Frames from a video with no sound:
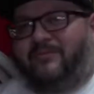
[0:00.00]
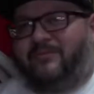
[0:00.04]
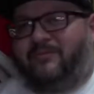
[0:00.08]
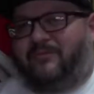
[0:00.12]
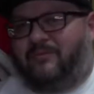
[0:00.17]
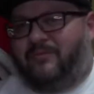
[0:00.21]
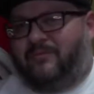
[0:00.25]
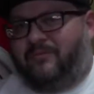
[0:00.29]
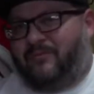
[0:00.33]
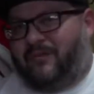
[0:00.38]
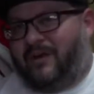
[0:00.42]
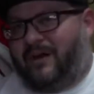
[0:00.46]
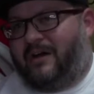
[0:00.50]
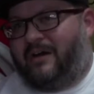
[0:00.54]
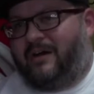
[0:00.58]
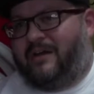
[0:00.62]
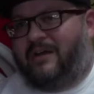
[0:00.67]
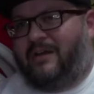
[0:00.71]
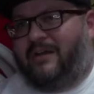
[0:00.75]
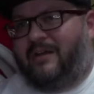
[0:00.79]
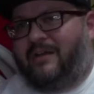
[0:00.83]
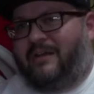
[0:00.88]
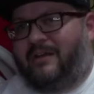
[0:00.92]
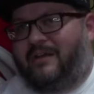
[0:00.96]

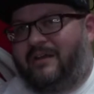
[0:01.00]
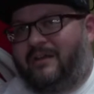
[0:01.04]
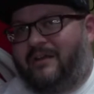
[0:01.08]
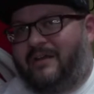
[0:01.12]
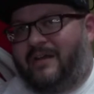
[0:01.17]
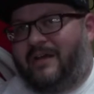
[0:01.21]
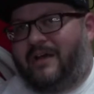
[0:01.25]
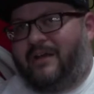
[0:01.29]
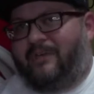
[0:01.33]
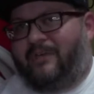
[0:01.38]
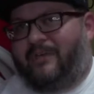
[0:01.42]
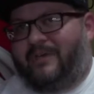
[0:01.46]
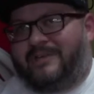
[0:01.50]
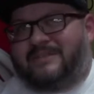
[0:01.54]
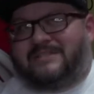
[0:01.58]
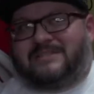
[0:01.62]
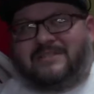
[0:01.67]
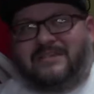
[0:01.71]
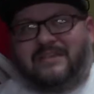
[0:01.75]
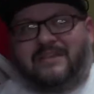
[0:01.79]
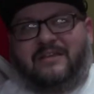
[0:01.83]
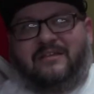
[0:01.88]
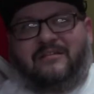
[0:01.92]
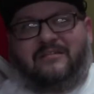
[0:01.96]
Vaughn, I want to
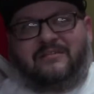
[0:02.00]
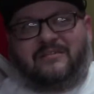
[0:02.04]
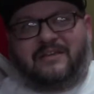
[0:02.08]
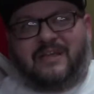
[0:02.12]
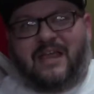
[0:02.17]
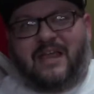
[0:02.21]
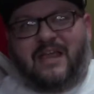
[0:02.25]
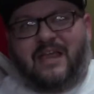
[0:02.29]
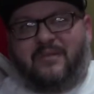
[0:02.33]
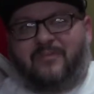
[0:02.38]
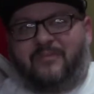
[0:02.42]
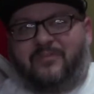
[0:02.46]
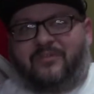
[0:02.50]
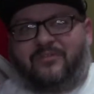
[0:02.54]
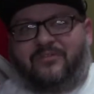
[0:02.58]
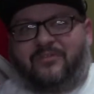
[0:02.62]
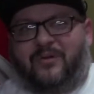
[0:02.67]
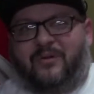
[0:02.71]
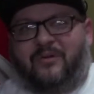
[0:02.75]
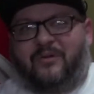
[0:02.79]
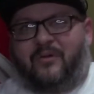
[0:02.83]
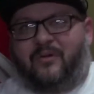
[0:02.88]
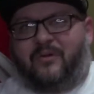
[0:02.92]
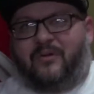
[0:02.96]
see James or
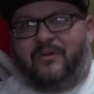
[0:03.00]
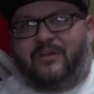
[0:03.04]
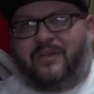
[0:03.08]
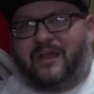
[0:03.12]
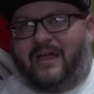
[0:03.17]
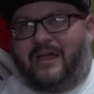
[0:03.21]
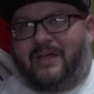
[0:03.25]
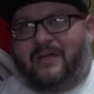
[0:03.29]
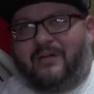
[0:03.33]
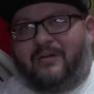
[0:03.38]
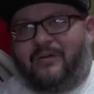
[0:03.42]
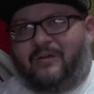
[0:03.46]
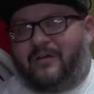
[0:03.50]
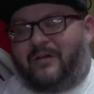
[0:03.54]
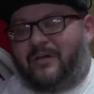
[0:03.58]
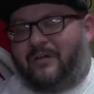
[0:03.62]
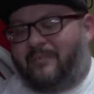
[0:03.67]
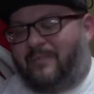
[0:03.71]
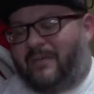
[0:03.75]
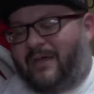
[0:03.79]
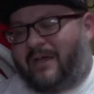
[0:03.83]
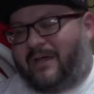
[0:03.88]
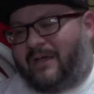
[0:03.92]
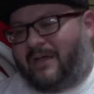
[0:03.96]
Daigo come
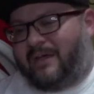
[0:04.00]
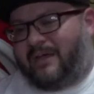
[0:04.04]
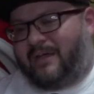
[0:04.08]
back.